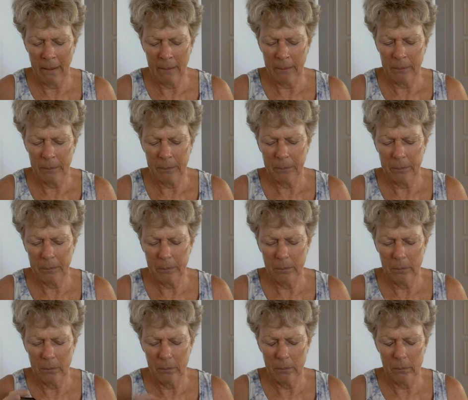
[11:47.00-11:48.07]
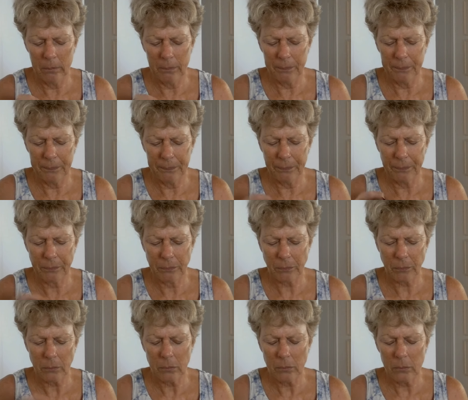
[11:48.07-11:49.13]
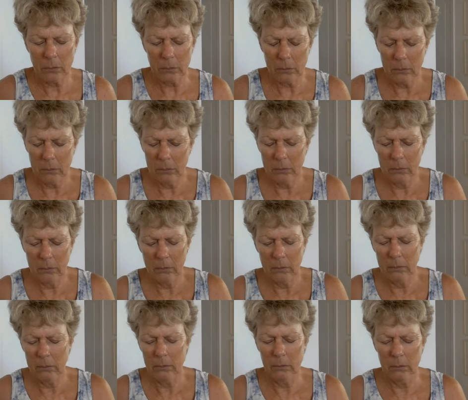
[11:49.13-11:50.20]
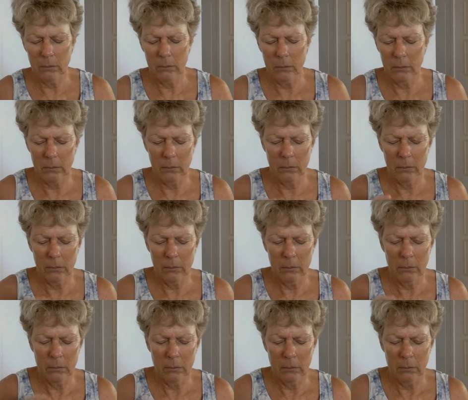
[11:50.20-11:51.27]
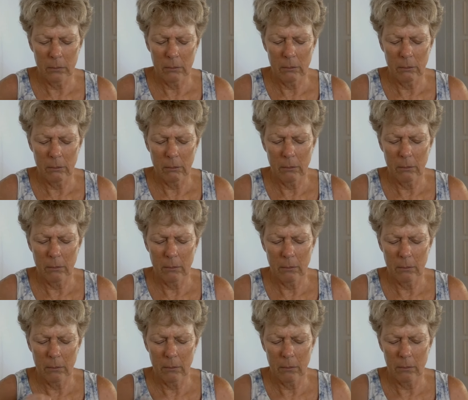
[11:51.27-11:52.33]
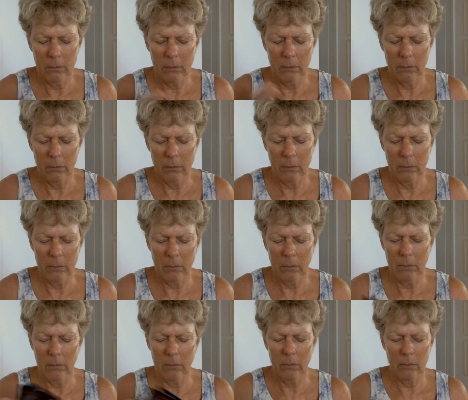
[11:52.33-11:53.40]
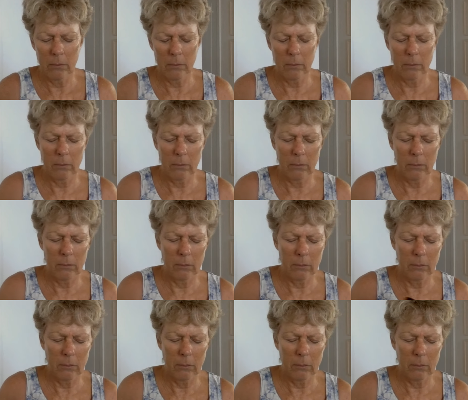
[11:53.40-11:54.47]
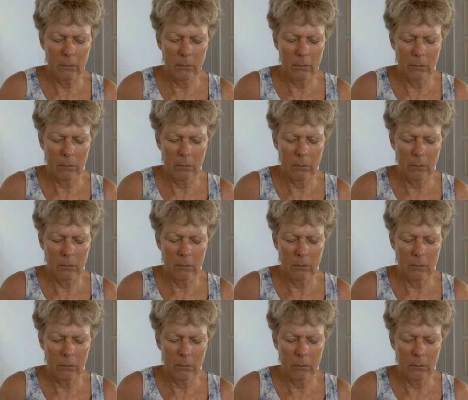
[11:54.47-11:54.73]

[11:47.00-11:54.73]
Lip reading: Nobody speaks.